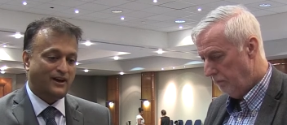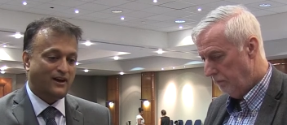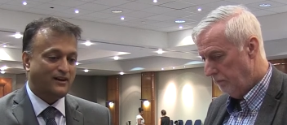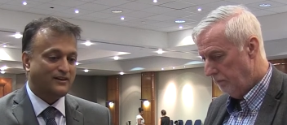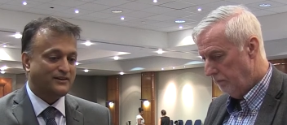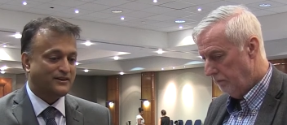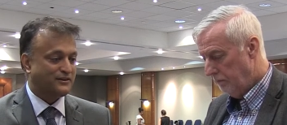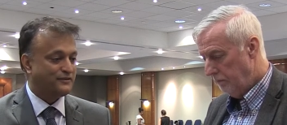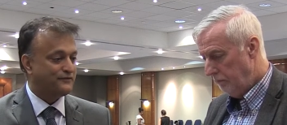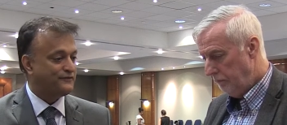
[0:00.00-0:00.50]

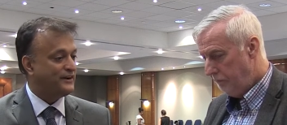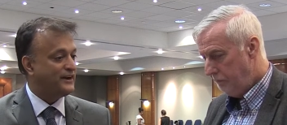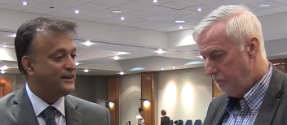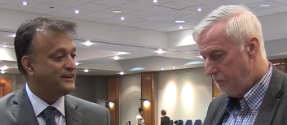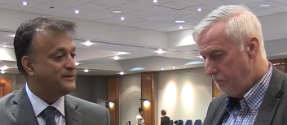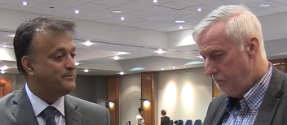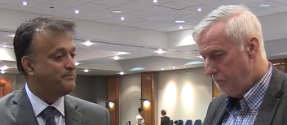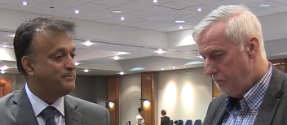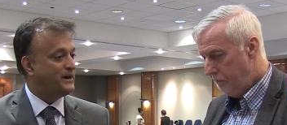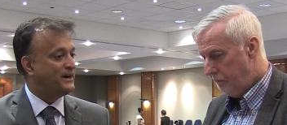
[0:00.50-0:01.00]
Speaker 1: harder to
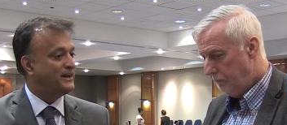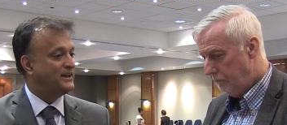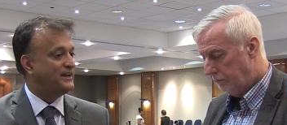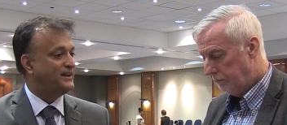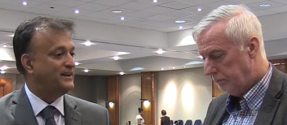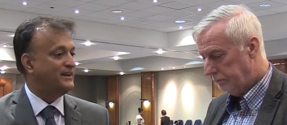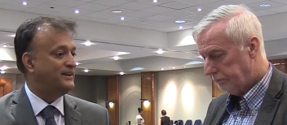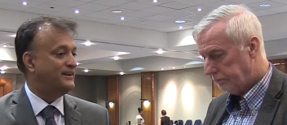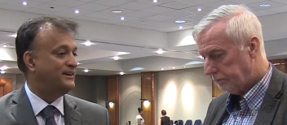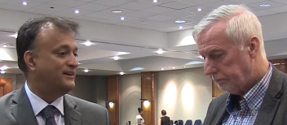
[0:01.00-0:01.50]
find a
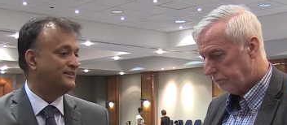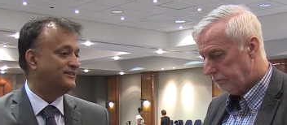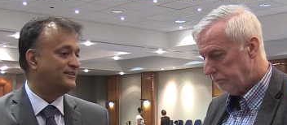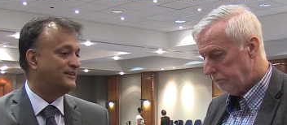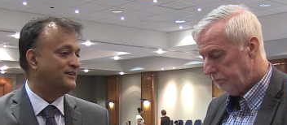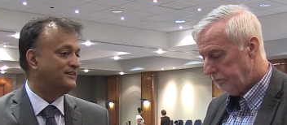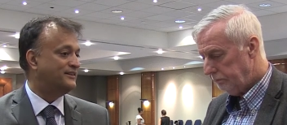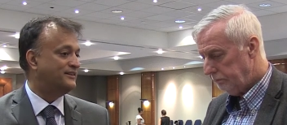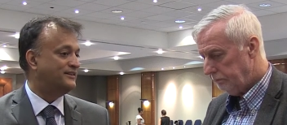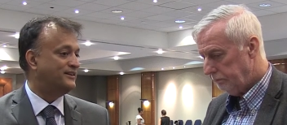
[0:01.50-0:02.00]
buyer in
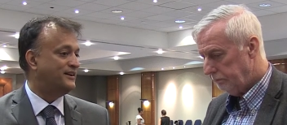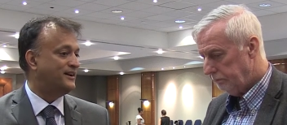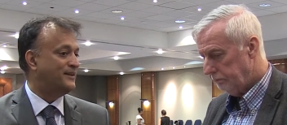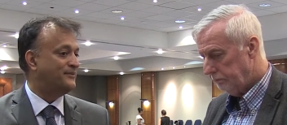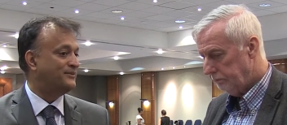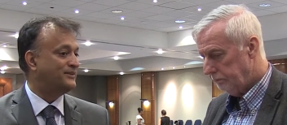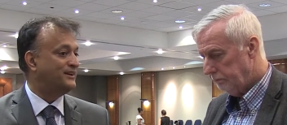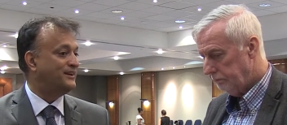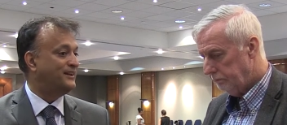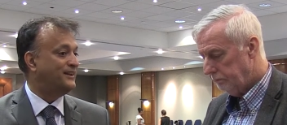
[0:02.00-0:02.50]
uncertain
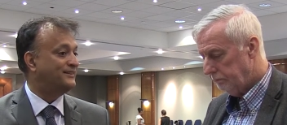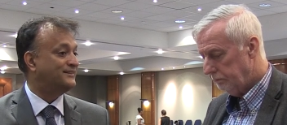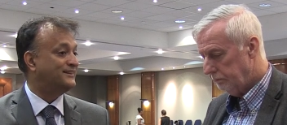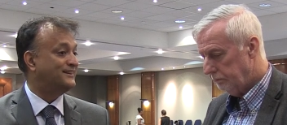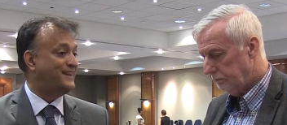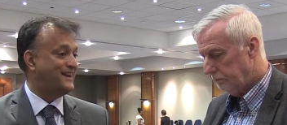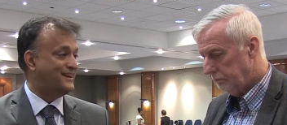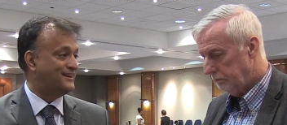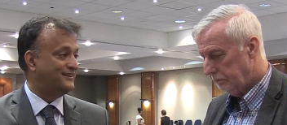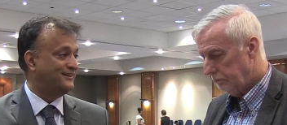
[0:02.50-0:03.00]
times than it is a
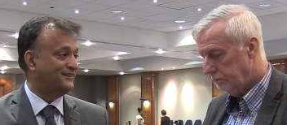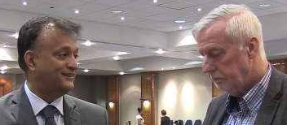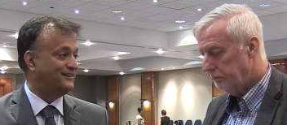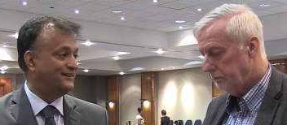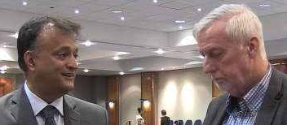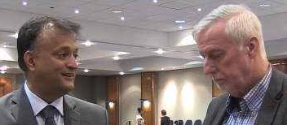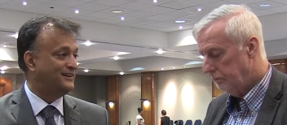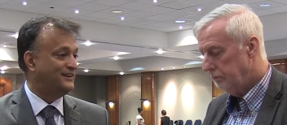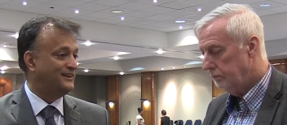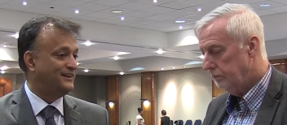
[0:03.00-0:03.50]
tenant.
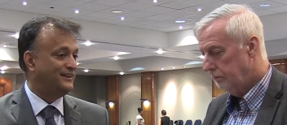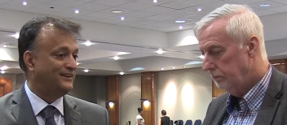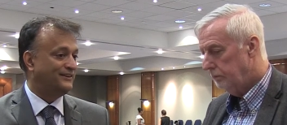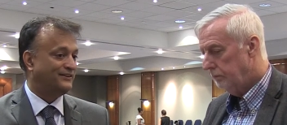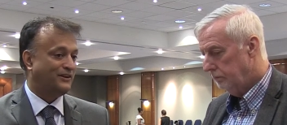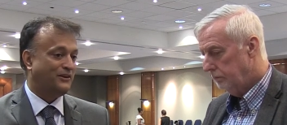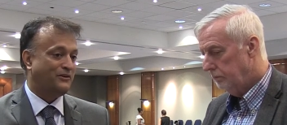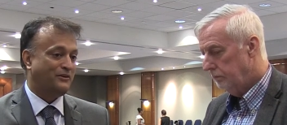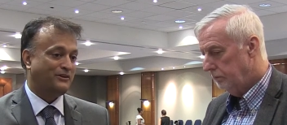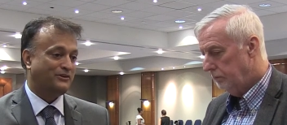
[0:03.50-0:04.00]

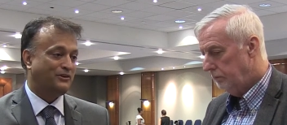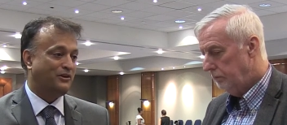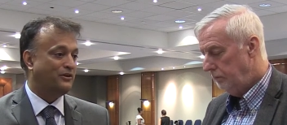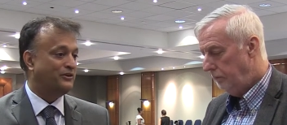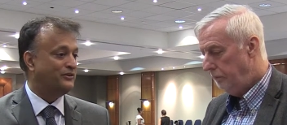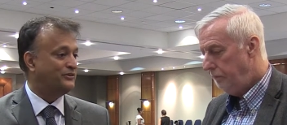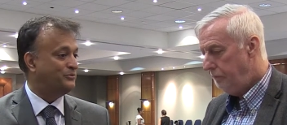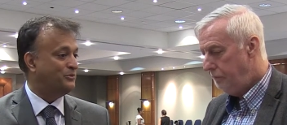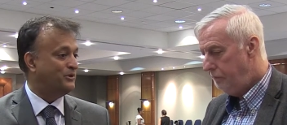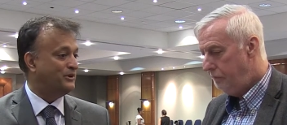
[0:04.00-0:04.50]
So as
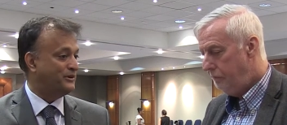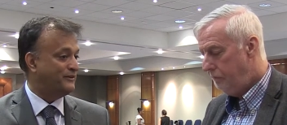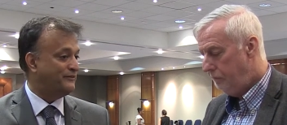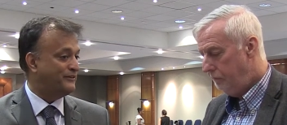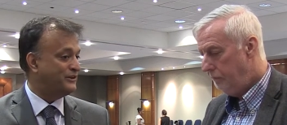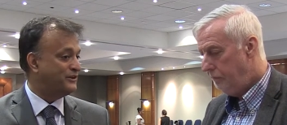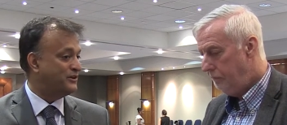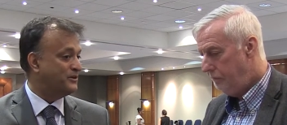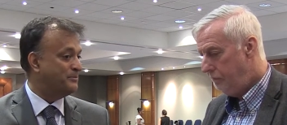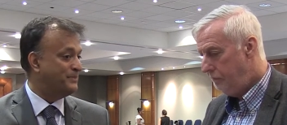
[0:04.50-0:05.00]
long as
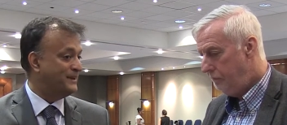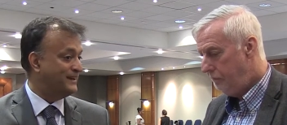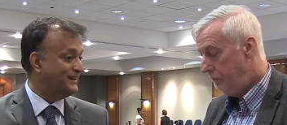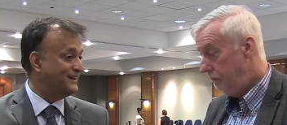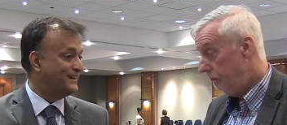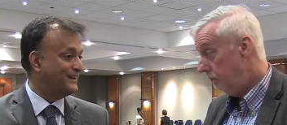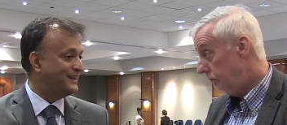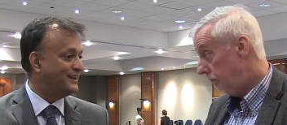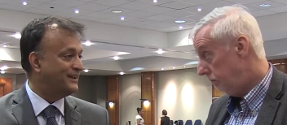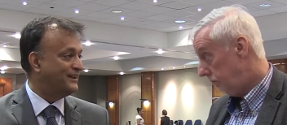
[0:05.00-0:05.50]
whatever you're
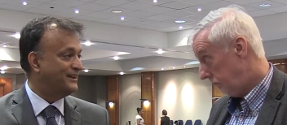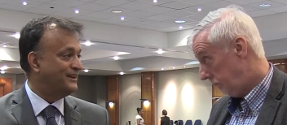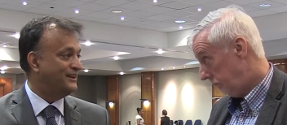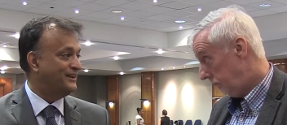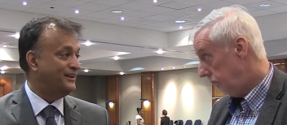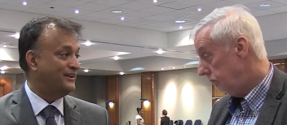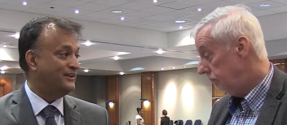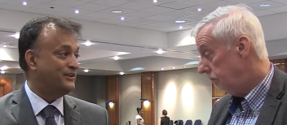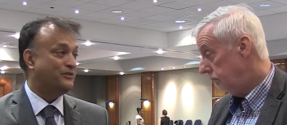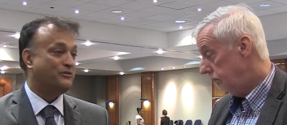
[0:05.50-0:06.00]
building,
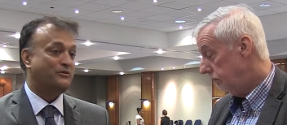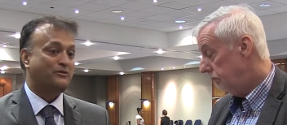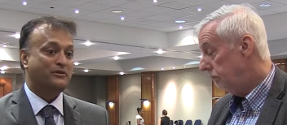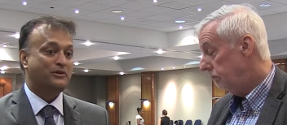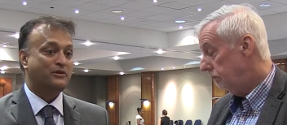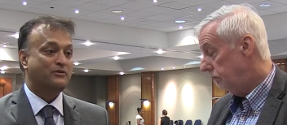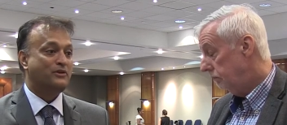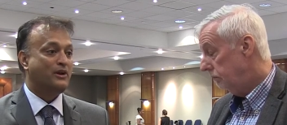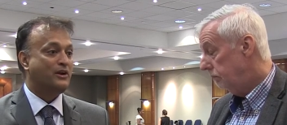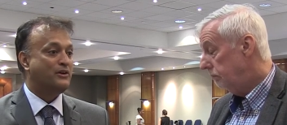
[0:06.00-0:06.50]
you,
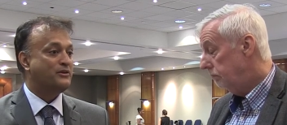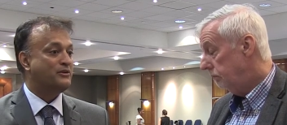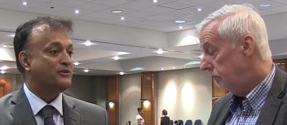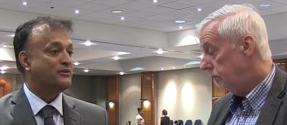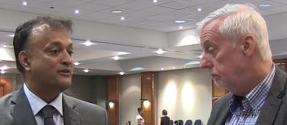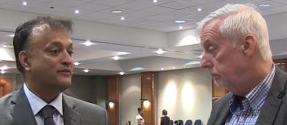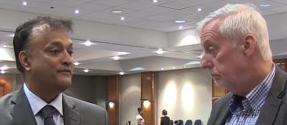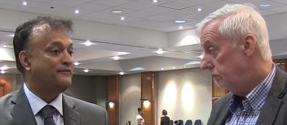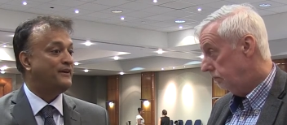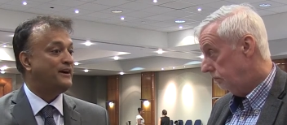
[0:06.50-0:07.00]
you know you
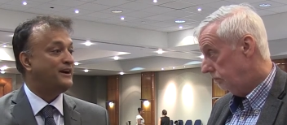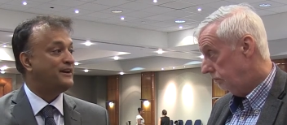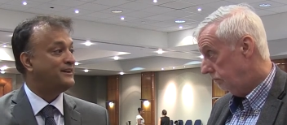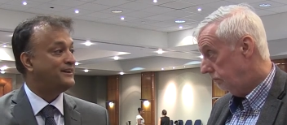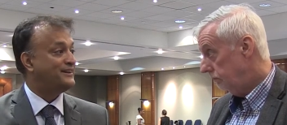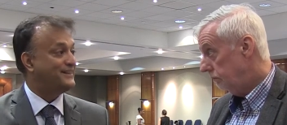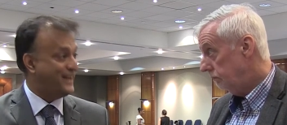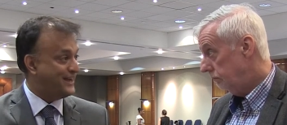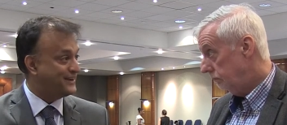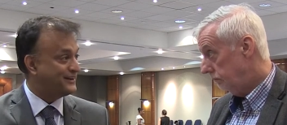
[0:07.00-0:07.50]
can find
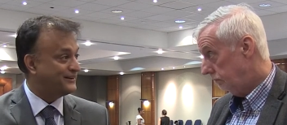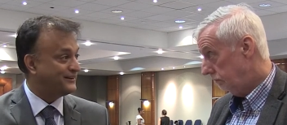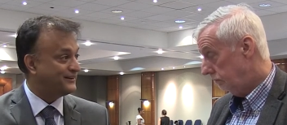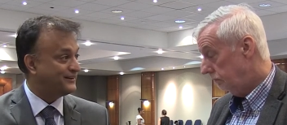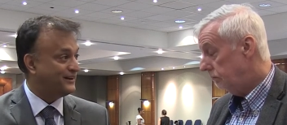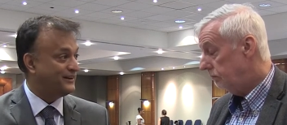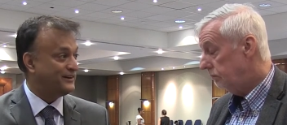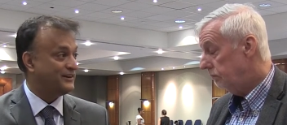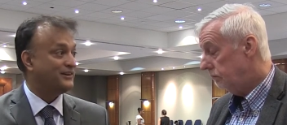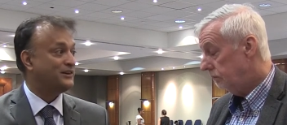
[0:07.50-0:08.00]
a
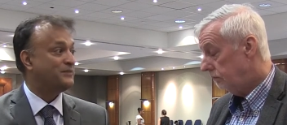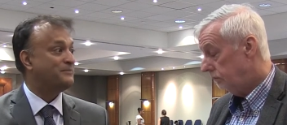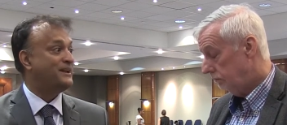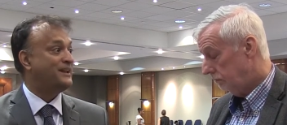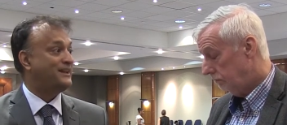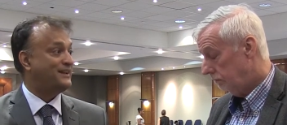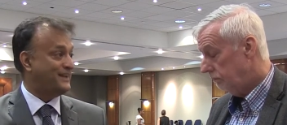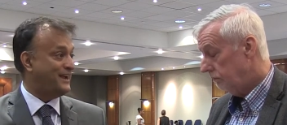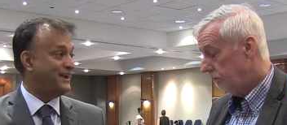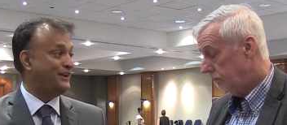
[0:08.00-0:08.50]
tenant and you're going to
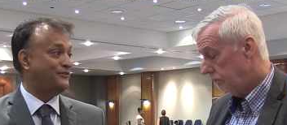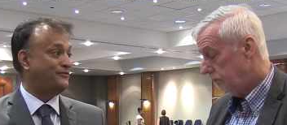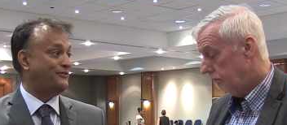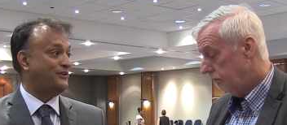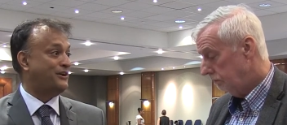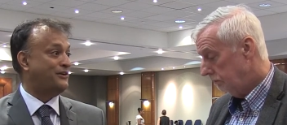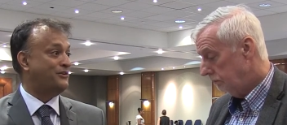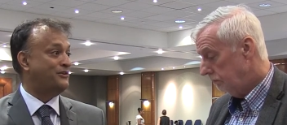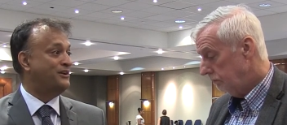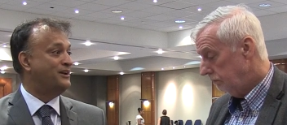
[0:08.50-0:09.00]
make cash
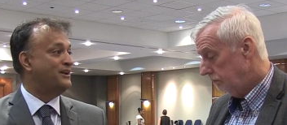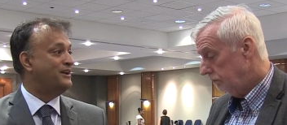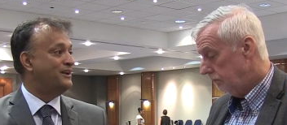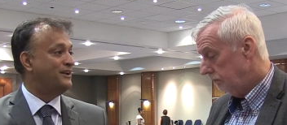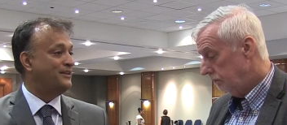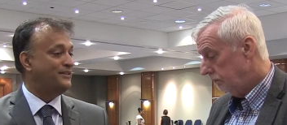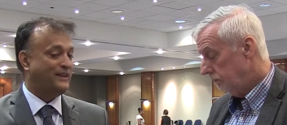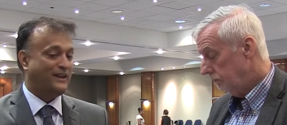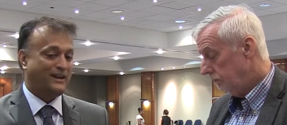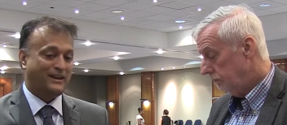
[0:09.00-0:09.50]
flow,
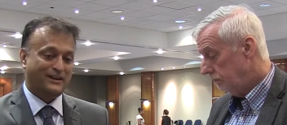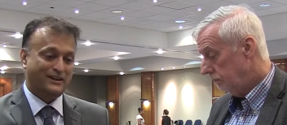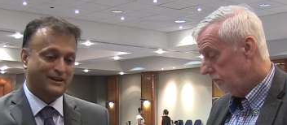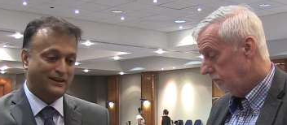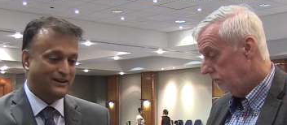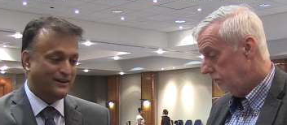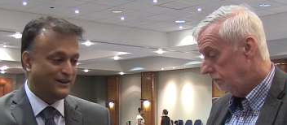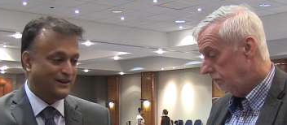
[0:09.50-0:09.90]
then